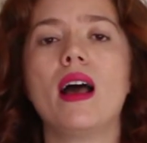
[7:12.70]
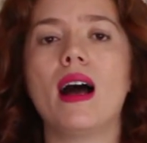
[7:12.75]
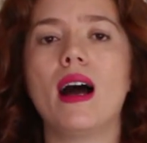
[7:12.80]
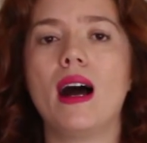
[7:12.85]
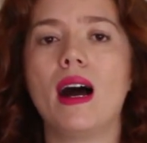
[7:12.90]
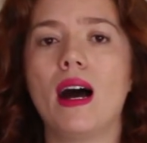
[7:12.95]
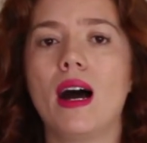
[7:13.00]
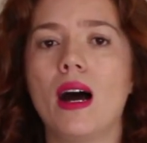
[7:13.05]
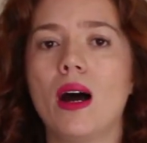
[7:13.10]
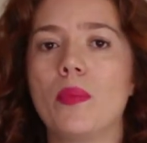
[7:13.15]

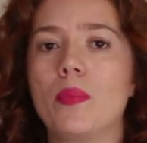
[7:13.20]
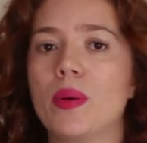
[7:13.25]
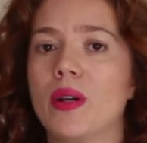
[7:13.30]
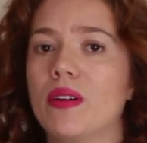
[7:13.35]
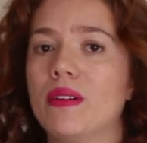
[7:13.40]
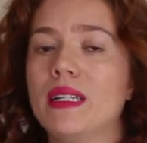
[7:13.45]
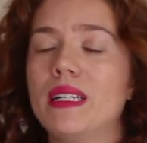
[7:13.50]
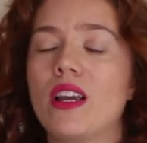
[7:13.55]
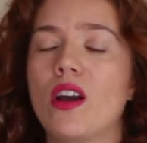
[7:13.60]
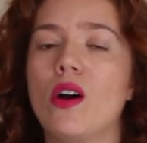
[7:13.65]
Uh,
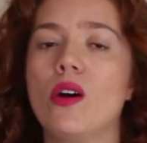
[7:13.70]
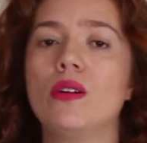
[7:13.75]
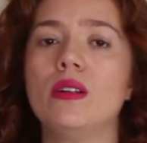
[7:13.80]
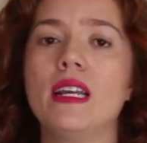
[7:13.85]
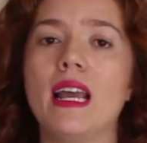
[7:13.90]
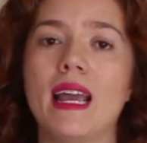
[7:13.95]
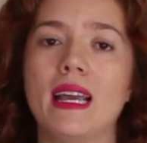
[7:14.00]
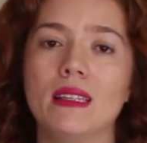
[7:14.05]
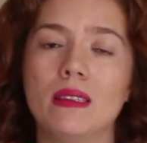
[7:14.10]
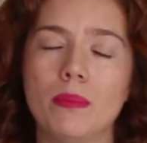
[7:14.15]

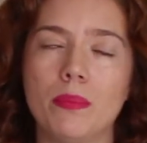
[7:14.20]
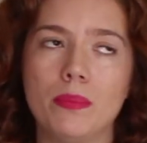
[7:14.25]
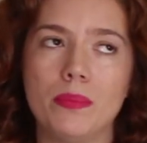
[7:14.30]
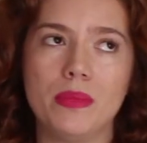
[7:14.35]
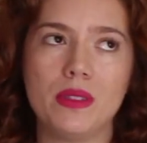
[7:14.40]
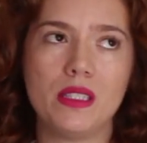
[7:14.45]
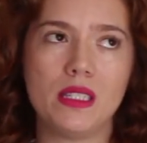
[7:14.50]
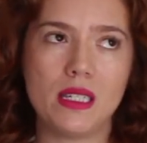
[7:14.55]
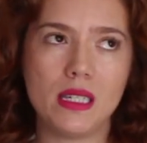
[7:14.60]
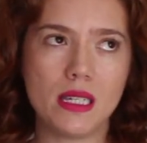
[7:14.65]
Pericone
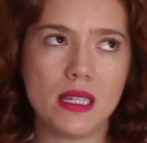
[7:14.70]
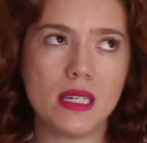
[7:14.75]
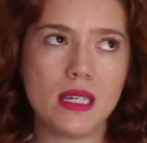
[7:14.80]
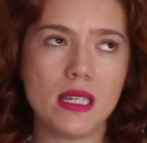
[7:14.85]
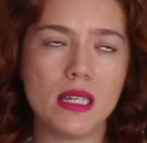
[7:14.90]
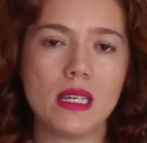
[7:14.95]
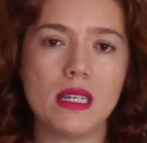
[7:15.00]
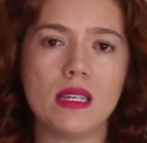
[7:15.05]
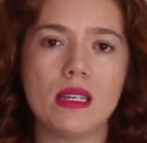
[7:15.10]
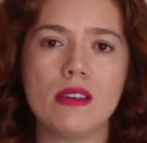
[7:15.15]
and
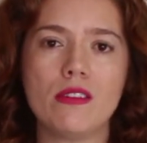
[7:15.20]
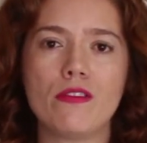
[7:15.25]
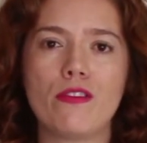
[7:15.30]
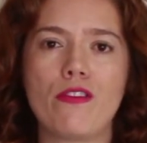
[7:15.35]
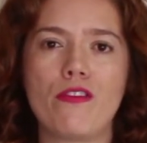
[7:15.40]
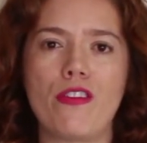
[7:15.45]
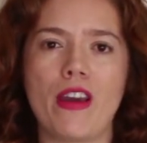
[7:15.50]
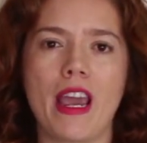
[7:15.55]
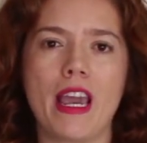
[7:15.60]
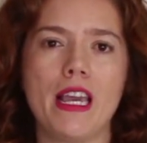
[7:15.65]
D
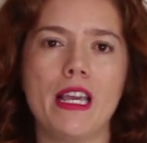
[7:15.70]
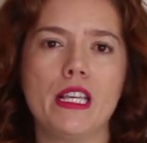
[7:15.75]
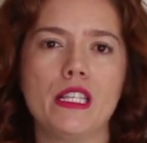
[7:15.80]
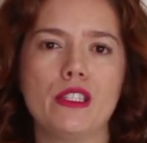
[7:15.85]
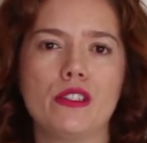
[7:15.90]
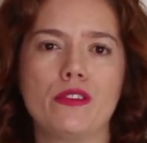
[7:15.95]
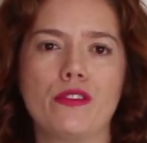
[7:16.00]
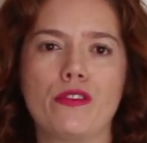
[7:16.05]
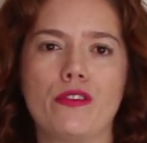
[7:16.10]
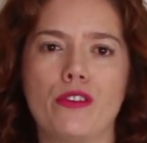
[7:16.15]

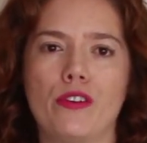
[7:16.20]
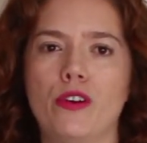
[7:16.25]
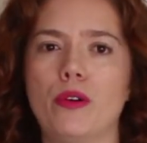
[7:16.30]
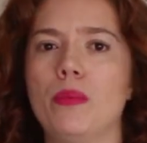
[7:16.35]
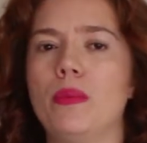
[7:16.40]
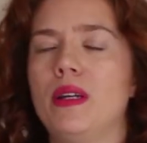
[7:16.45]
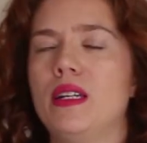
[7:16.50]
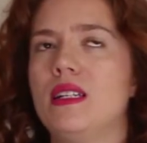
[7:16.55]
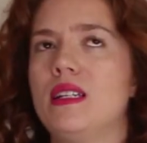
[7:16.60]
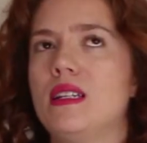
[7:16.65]
Phase
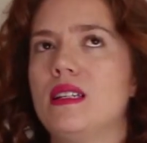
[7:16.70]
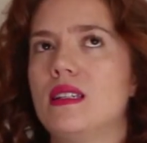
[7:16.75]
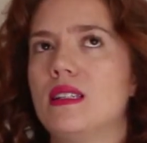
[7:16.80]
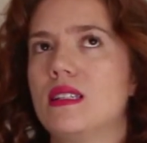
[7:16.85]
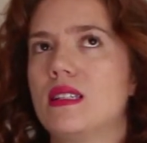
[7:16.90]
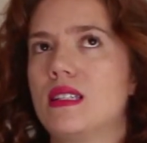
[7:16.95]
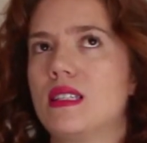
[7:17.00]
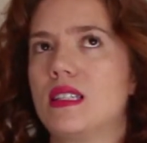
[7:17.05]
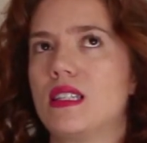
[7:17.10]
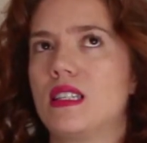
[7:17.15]

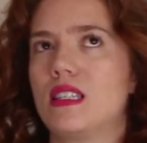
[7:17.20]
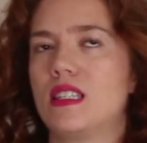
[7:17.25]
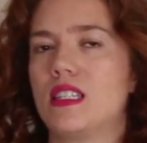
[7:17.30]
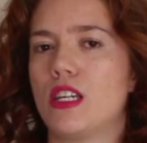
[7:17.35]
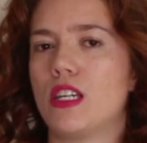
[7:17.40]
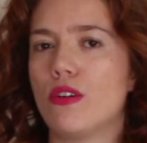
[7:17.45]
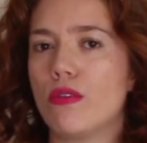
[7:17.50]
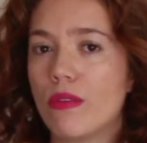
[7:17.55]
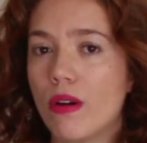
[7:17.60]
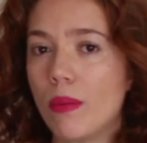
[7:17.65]
Ferment
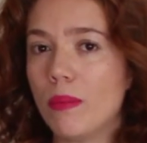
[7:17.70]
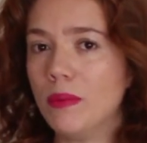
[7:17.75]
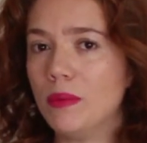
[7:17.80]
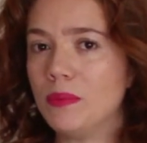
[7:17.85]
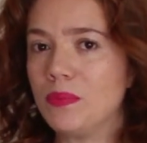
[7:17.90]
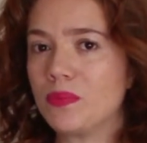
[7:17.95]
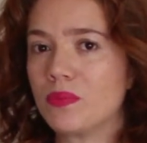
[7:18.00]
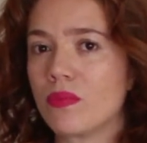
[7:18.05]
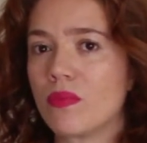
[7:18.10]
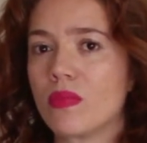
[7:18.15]

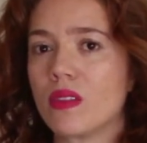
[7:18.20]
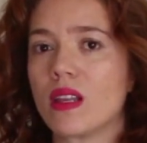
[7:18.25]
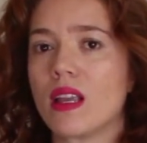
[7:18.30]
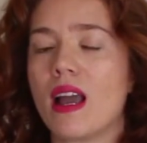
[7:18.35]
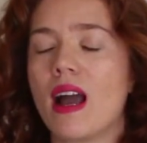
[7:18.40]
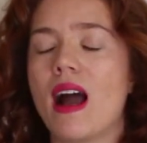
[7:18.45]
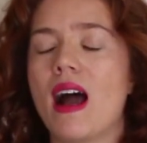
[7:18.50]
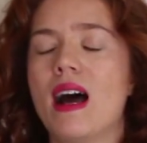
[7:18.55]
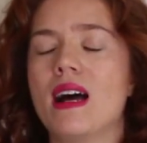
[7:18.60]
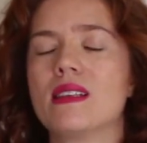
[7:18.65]
Serum
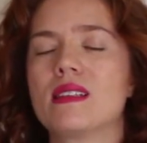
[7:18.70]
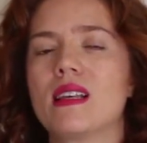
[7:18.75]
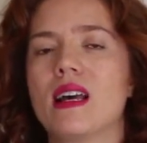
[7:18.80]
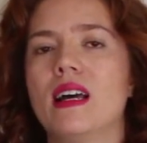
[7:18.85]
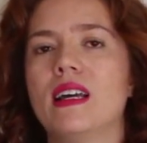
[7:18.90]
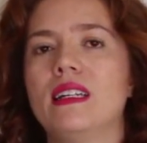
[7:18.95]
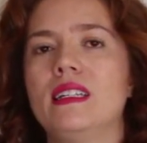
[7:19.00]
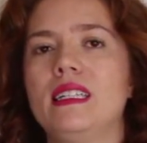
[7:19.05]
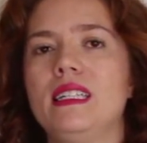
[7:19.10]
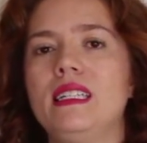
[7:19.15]
has
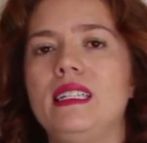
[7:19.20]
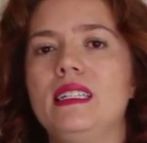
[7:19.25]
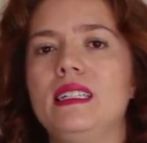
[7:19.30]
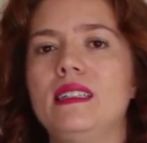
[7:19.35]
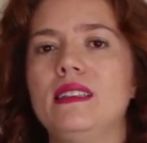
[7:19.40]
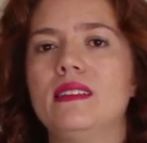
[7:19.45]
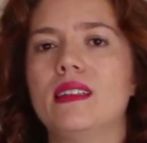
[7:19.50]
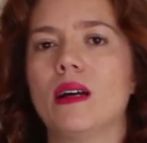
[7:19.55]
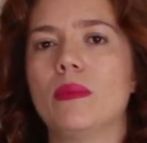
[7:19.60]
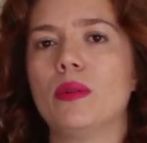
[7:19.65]
an
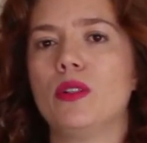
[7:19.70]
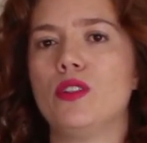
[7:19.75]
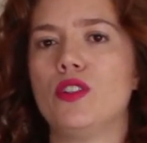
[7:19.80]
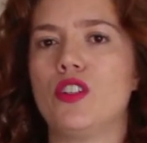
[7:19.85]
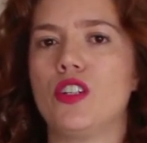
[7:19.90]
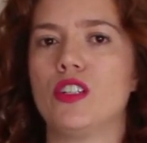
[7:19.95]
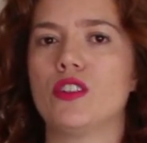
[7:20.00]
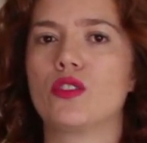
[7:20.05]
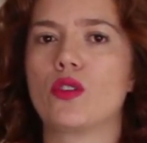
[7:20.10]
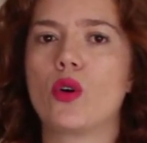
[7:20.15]

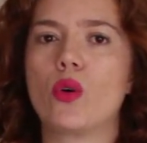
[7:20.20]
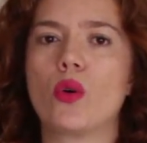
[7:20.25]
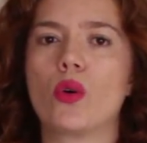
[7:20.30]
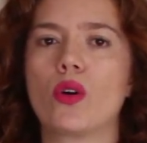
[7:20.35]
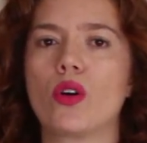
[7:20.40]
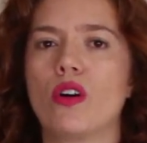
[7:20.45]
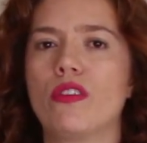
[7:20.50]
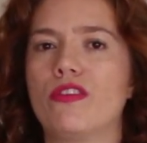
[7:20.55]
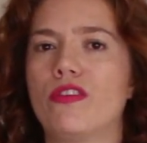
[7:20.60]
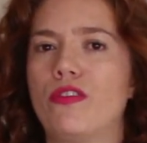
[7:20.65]
EWG
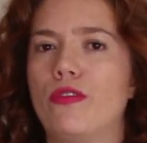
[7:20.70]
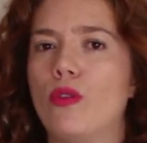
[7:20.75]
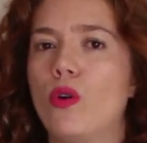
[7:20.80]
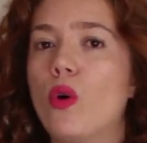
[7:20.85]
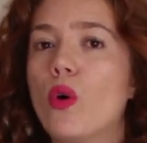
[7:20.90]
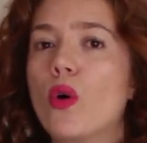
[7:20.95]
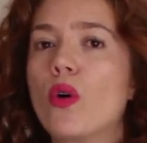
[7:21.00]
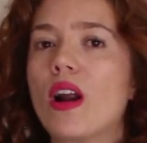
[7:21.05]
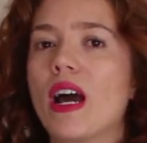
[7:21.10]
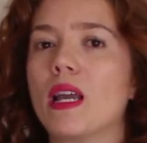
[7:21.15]
score of
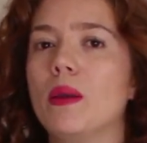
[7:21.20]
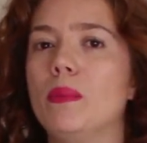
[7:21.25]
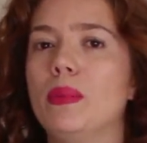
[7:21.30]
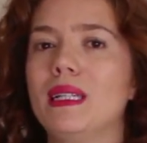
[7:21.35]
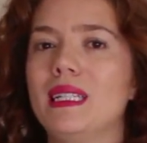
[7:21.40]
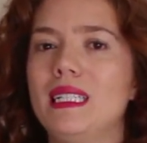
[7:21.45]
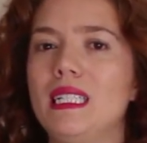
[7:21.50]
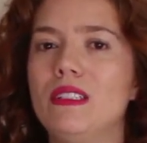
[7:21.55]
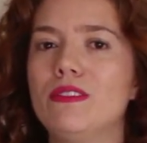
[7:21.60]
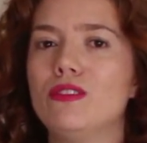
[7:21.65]
4, I
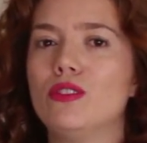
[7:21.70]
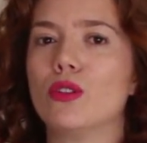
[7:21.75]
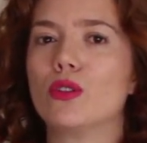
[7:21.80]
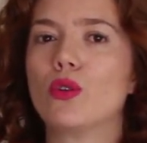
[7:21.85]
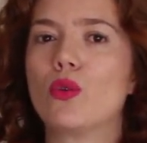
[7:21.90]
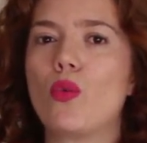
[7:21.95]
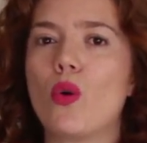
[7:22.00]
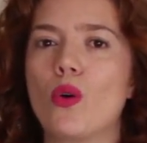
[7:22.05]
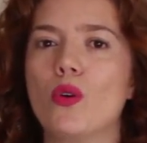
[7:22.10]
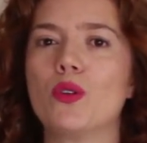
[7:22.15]
believe,
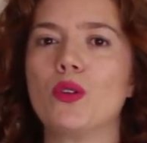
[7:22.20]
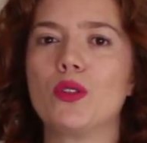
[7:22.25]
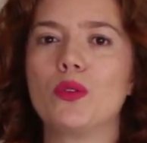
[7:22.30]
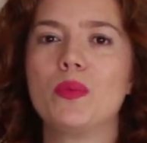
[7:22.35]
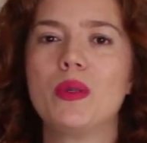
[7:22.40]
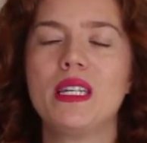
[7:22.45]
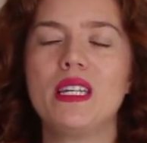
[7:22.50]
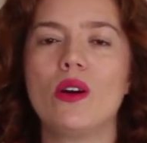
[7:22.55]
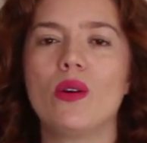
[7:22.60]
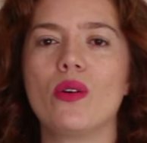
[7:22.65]
don't quote
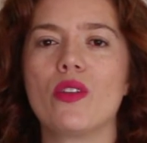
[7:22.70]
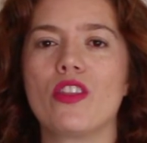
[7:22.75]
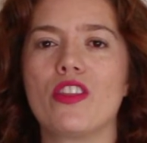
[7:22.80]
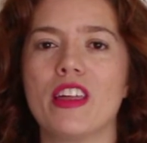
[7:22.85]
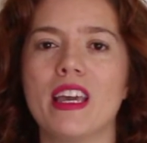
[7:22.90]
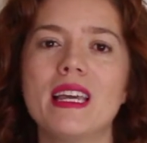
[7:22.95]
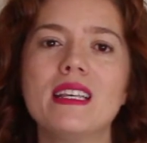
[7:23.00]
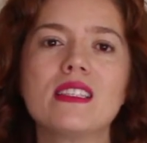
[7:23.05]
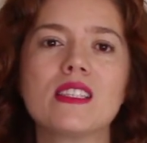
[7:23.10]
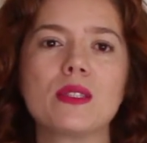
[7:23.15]
me on
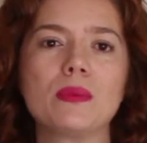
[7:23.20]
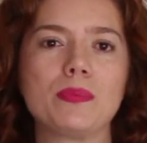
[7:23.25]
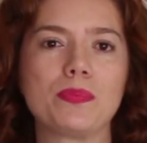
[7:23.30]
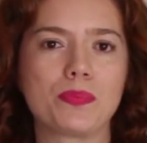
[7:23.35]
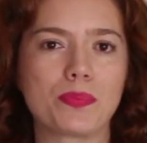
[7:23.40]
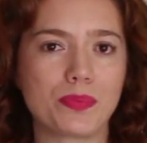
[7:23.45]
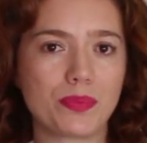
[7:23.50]
this.